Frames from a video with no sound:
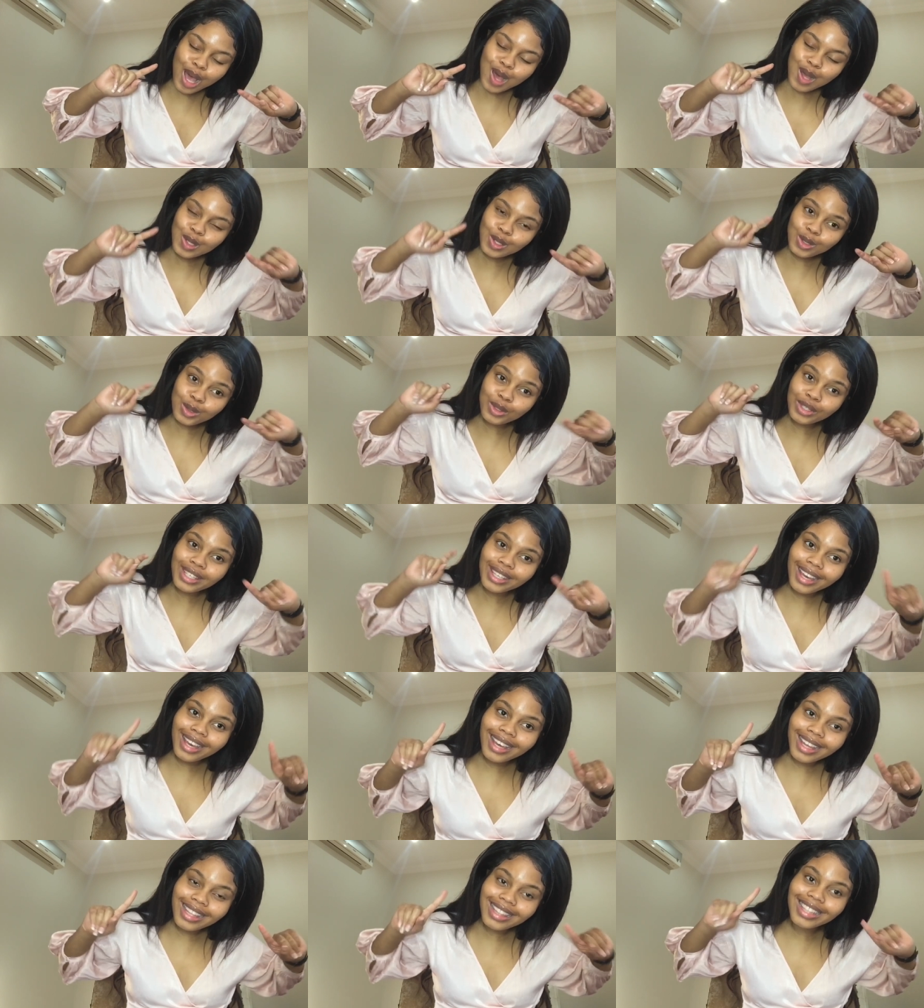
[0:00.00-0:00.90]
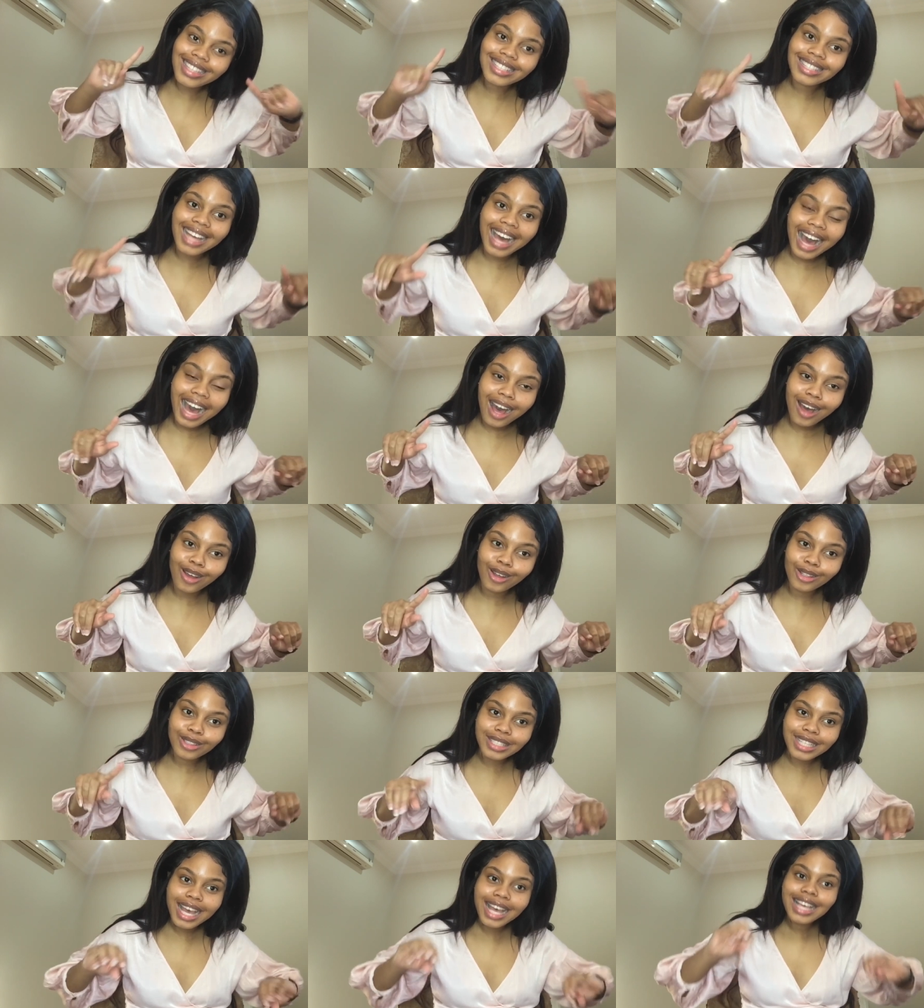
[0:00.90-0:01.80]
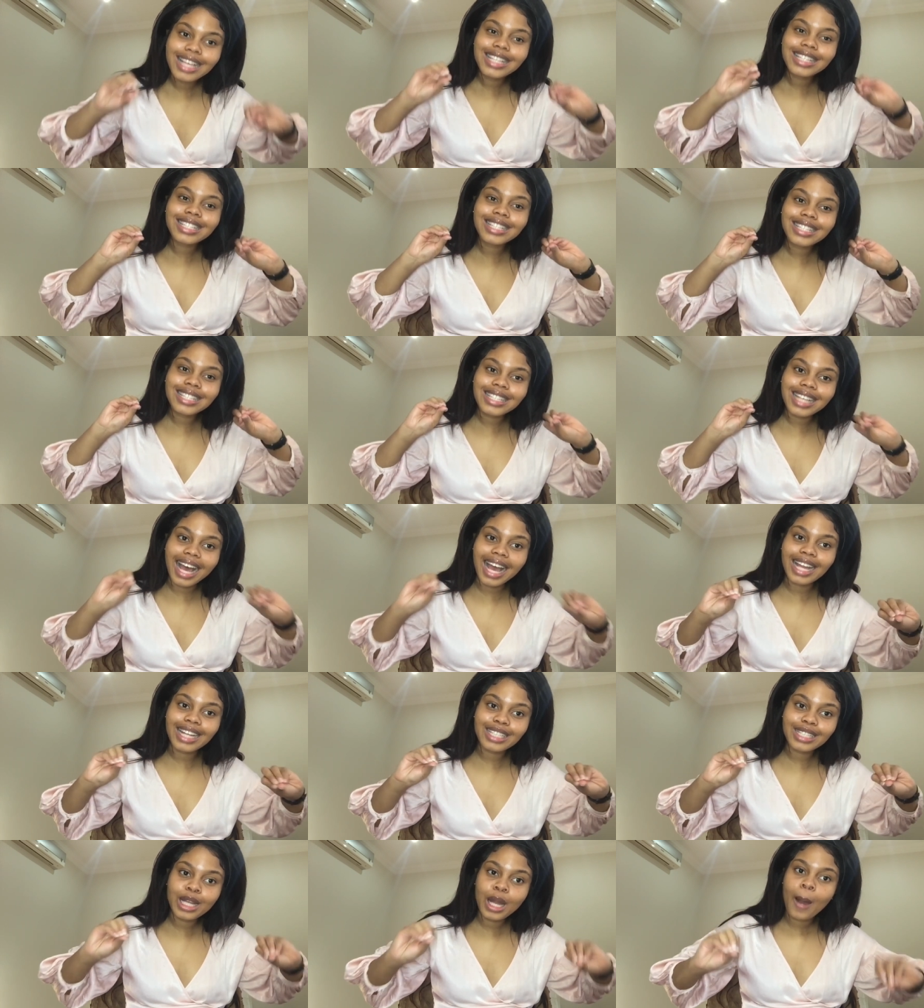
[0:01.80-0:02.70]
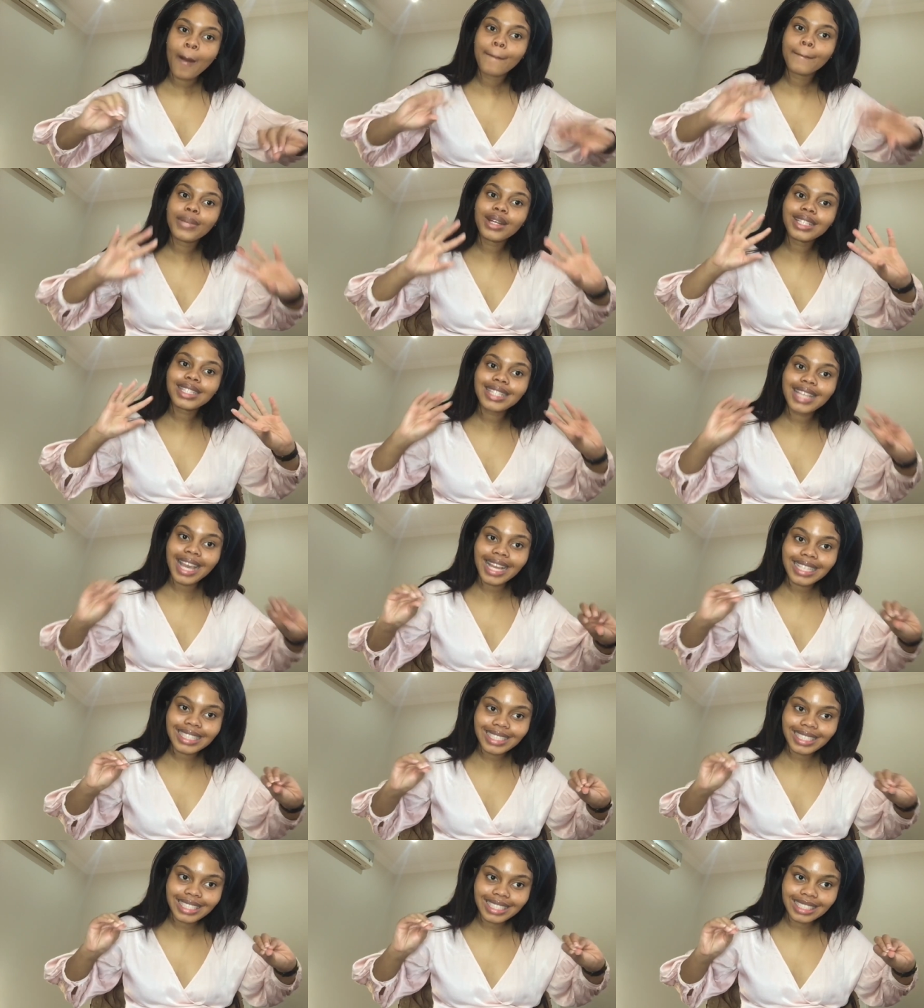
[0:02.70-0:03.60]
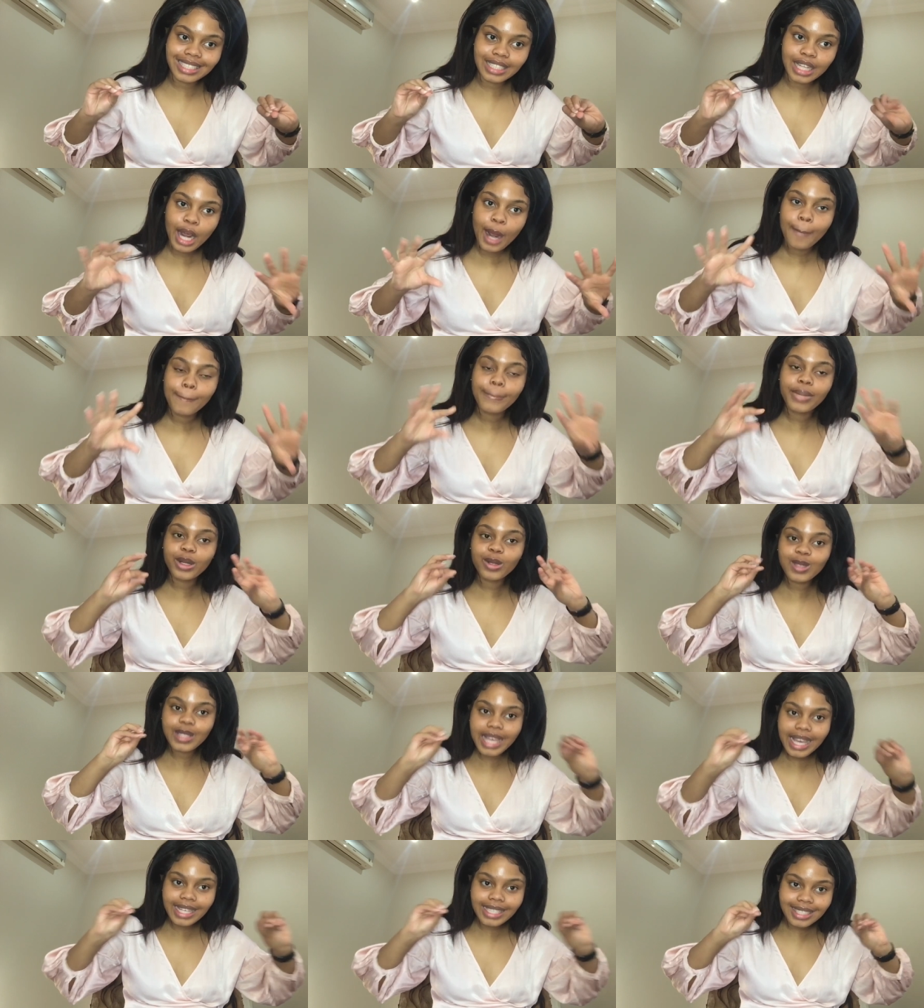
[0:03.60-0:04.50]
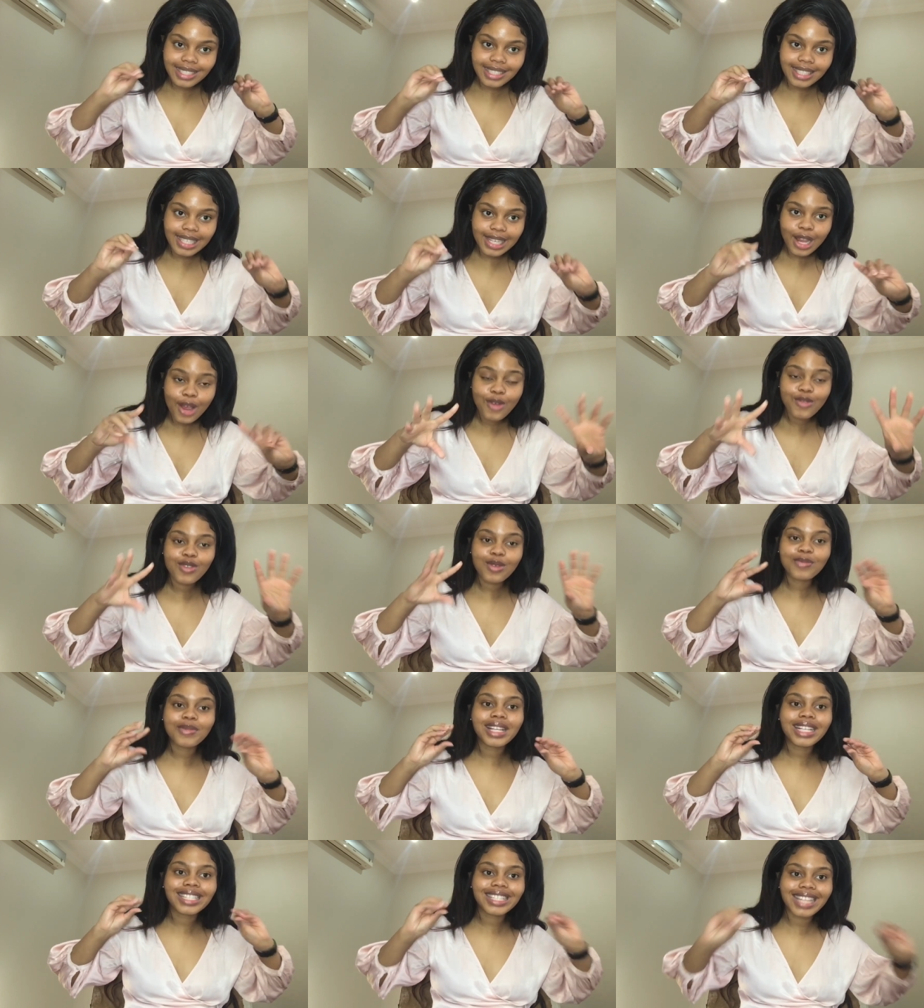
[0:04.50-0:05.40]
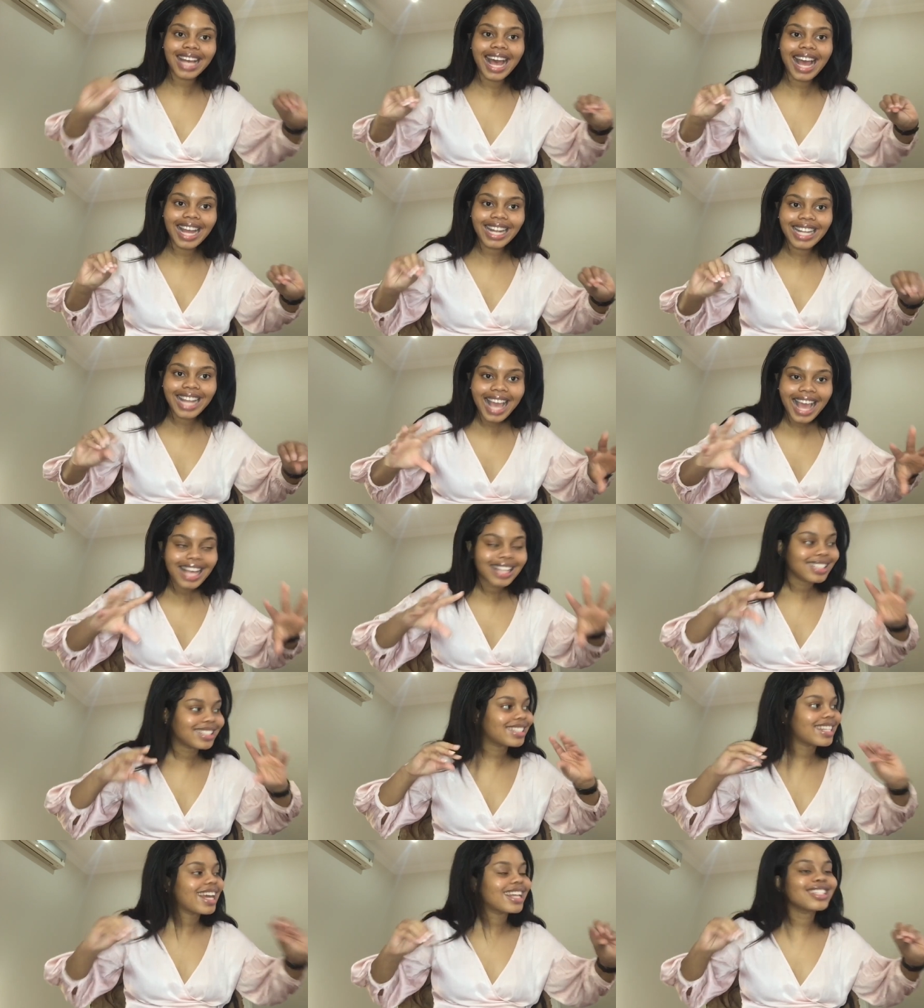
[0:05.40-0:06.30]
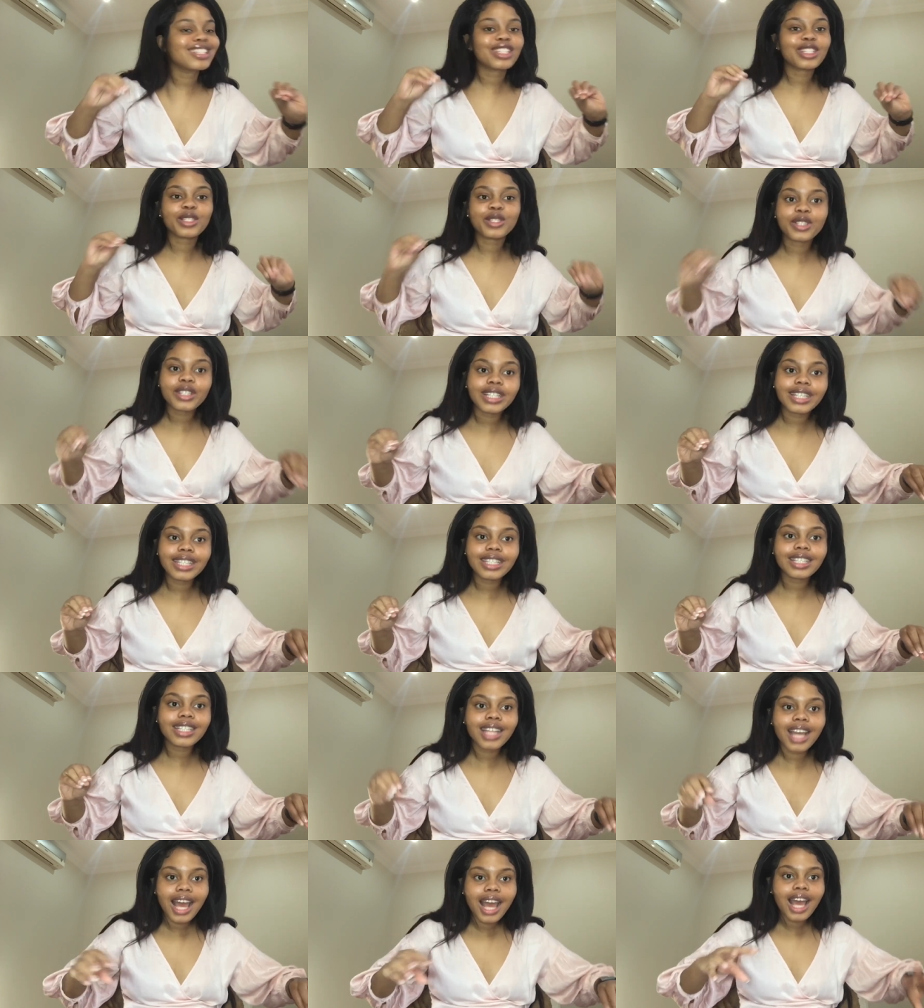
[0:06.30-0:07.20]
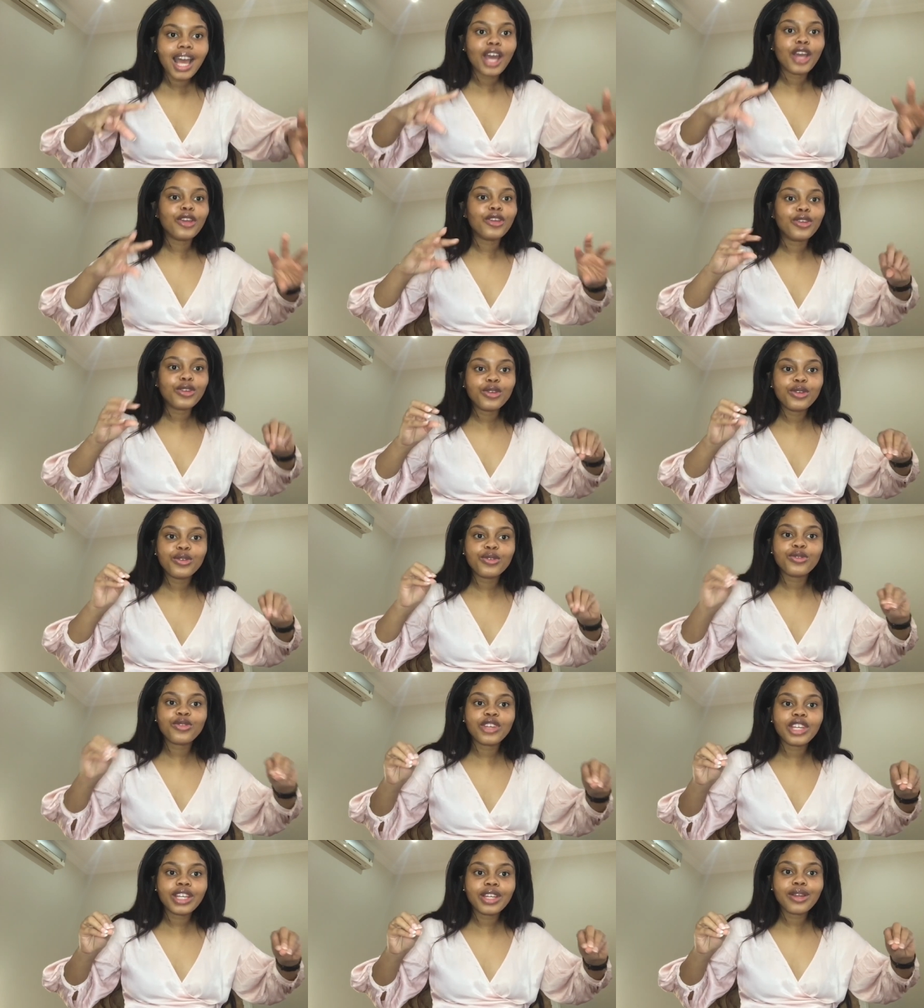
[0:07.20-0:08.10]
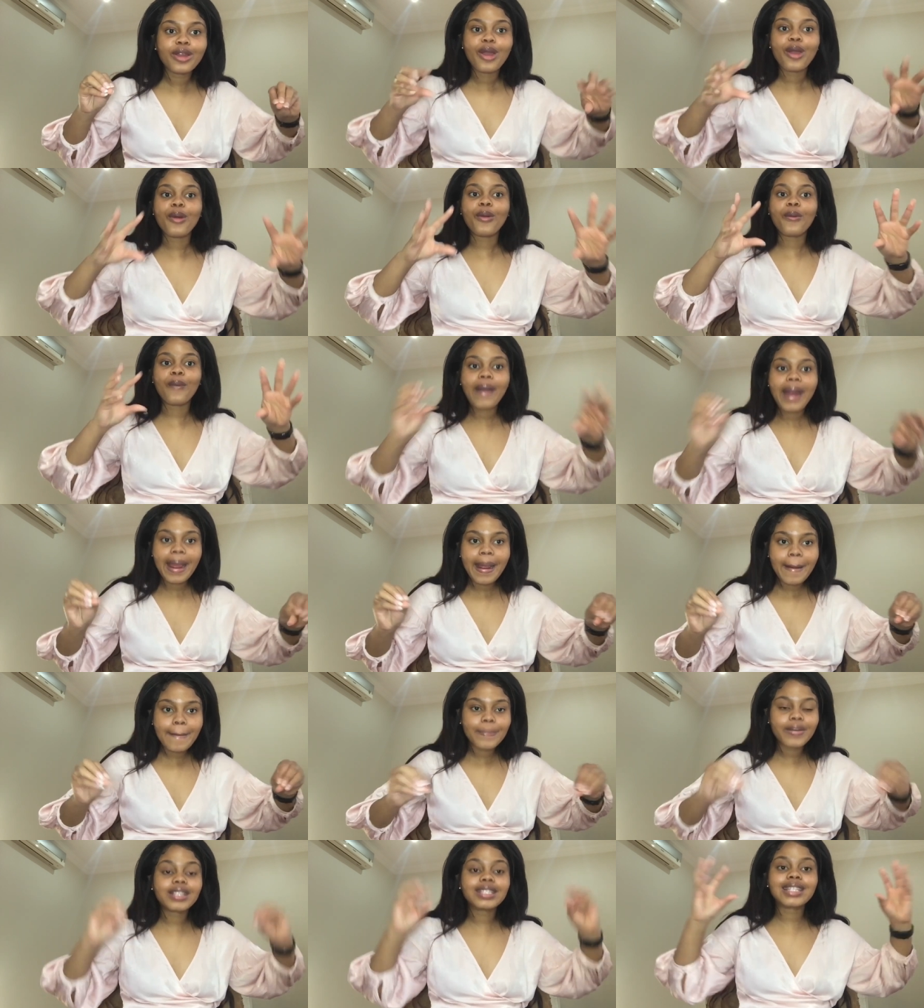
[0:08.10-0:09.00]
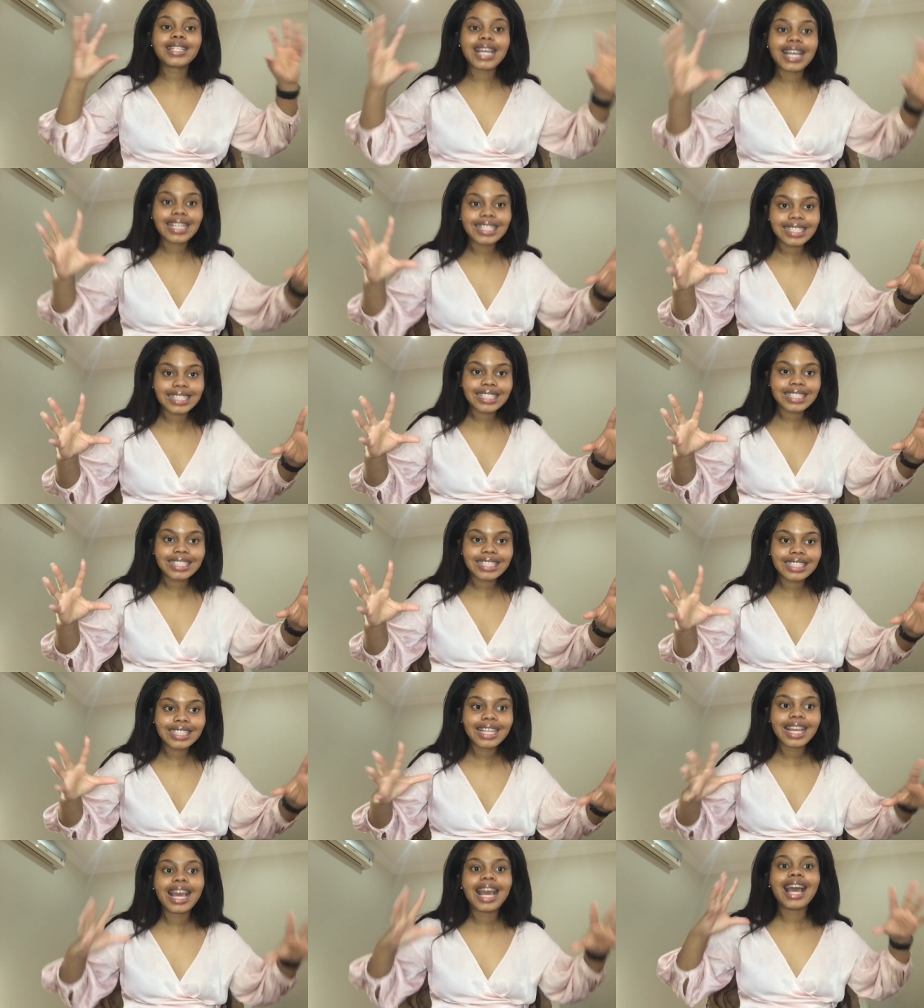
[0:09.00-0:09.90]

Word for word: to hear this out sun protection protection from the sun sunscreen UV ray protection